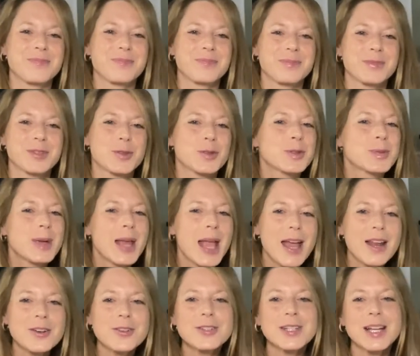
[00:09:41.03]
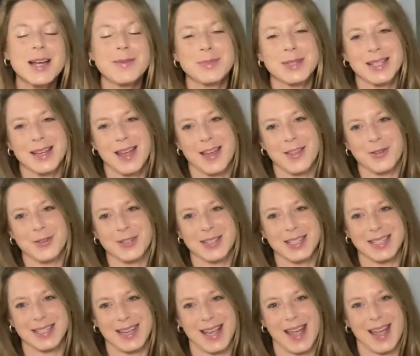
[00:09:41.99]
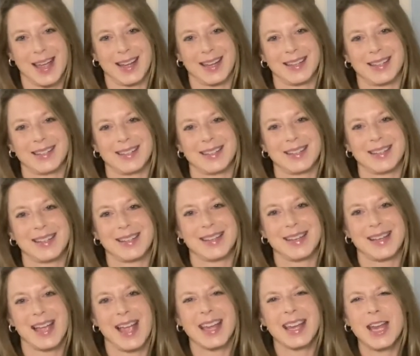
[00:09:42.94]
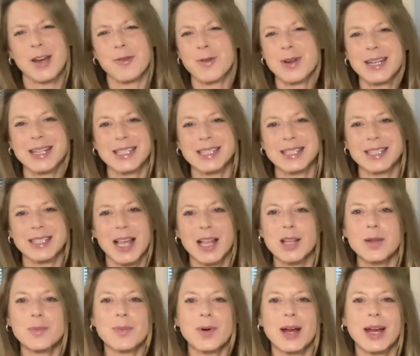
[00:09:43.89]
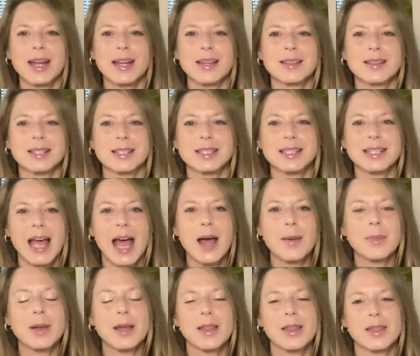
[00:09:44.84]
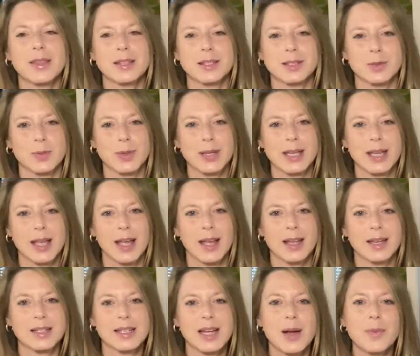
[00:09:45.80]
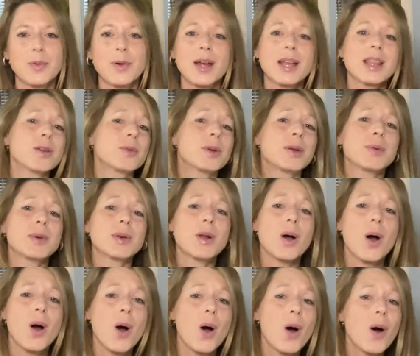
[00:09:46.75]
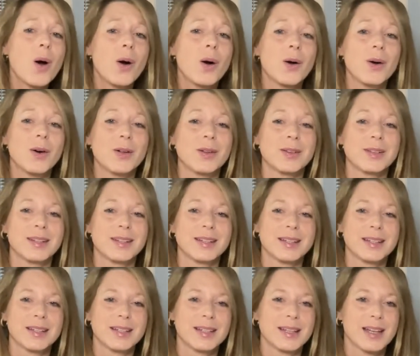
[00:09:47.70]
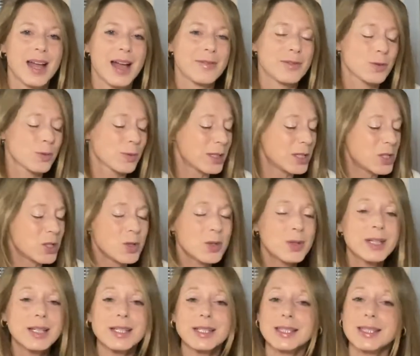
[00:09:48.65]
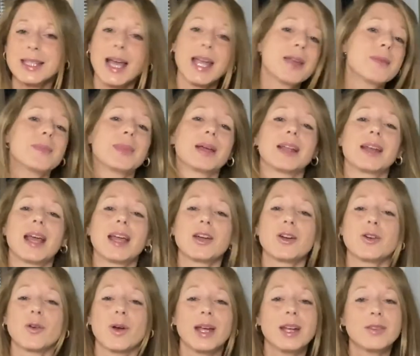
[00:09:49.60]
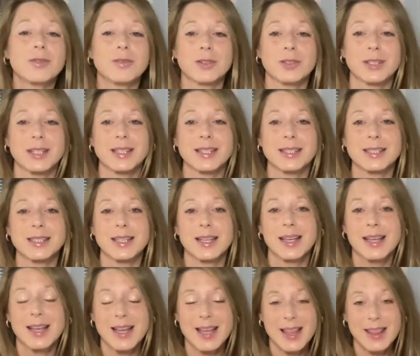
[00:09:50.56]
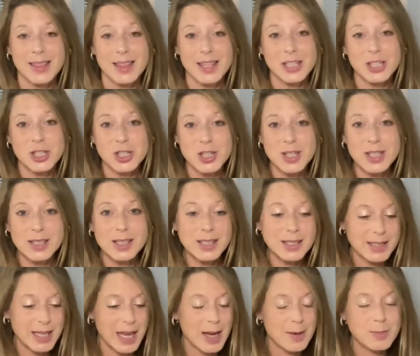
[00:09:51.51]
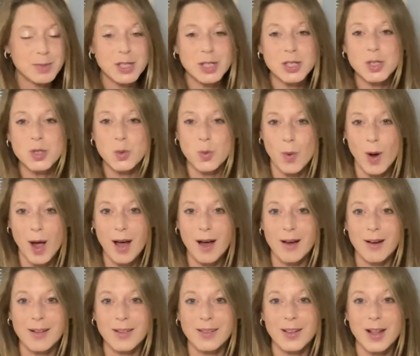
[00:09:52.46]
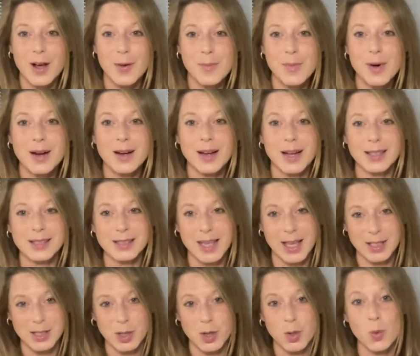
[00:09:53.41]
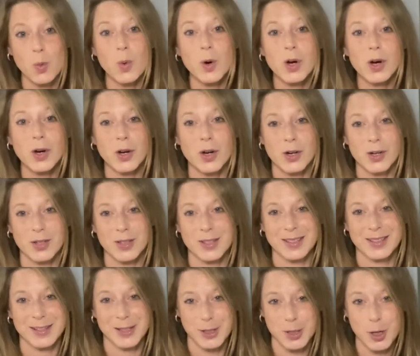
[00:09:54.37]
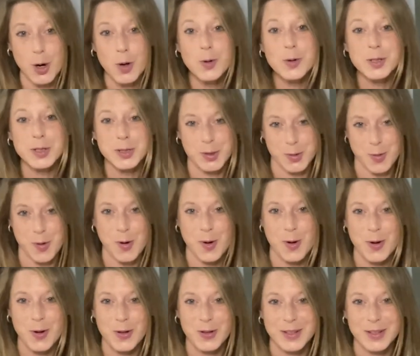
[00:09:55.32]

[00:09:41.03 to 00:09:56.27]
So as we end our time together today and get ready to celebrate the Sabbath this weekend, I pray that we would all have a renewed excitement and gratefulness that Jesus came to dwell among us as the Word, the Torah scroll,